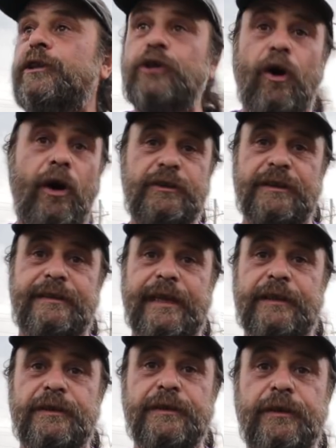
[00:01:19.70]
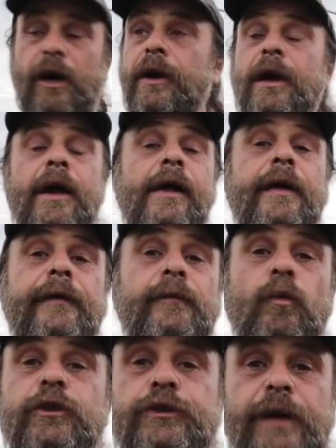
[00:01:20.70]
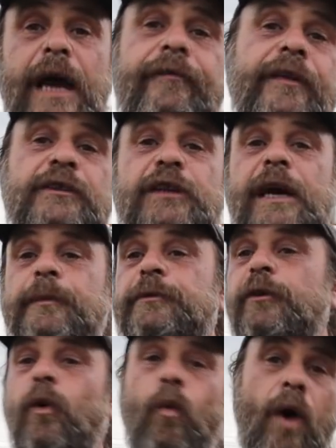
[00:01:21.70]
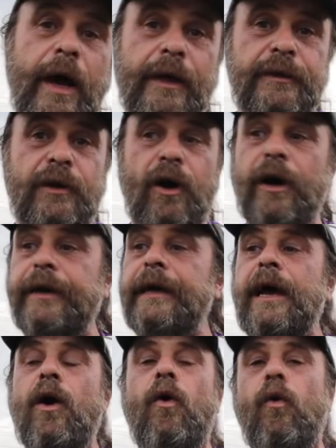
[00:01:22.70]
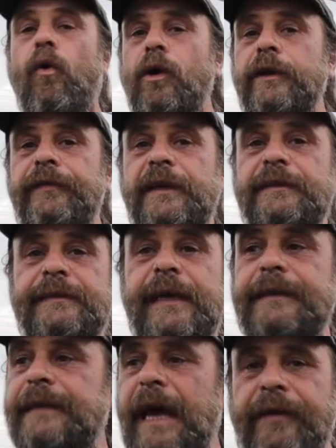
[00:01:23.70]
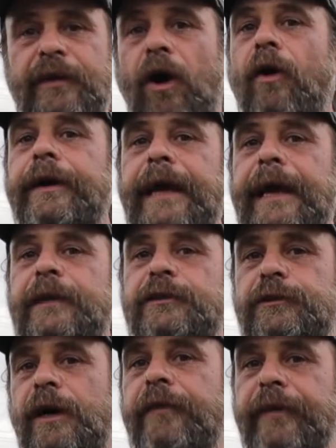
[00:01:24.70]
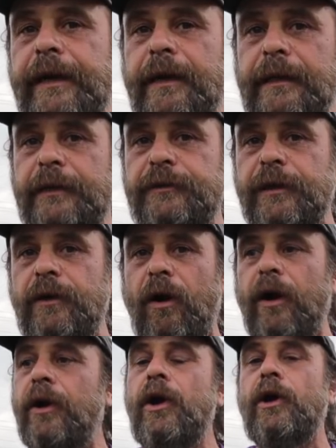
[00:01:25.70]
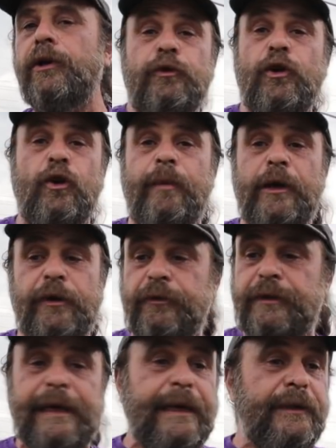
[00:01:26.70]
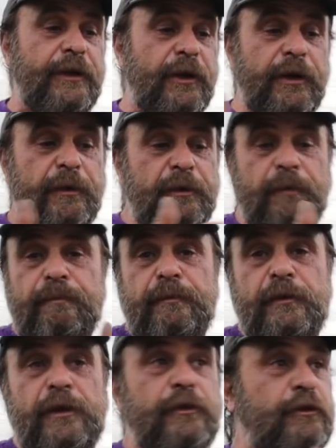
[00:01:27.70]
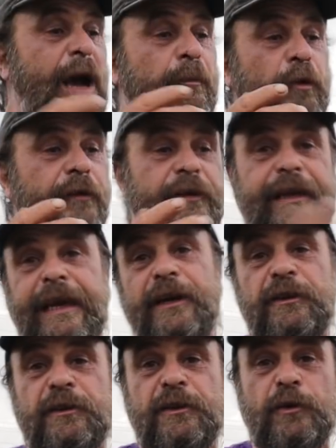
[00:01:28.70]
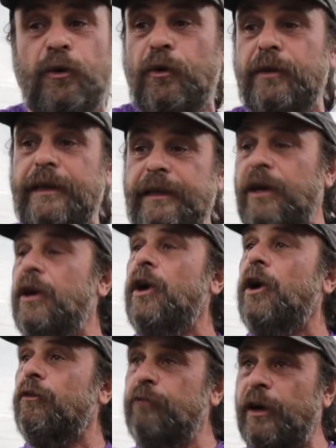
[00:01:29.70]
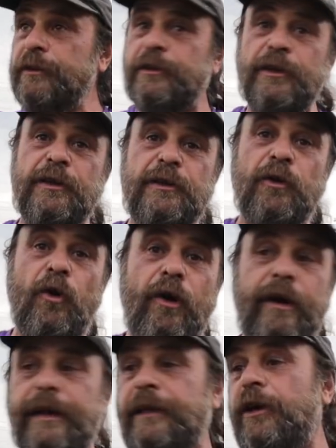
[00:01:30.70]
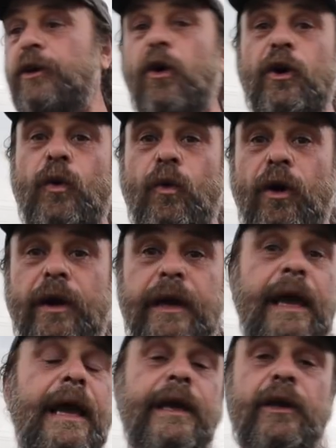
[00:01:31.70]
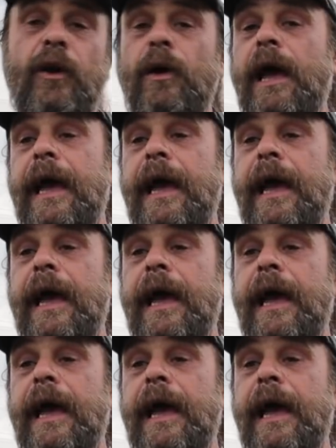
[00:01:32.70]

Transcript: where the charging stations are. Traffic jams are a wild card. All of these things have you on edge driving an electric car. You go about your routine, you know, you drop off your kid at school and you run to the store and then you go to work. You know,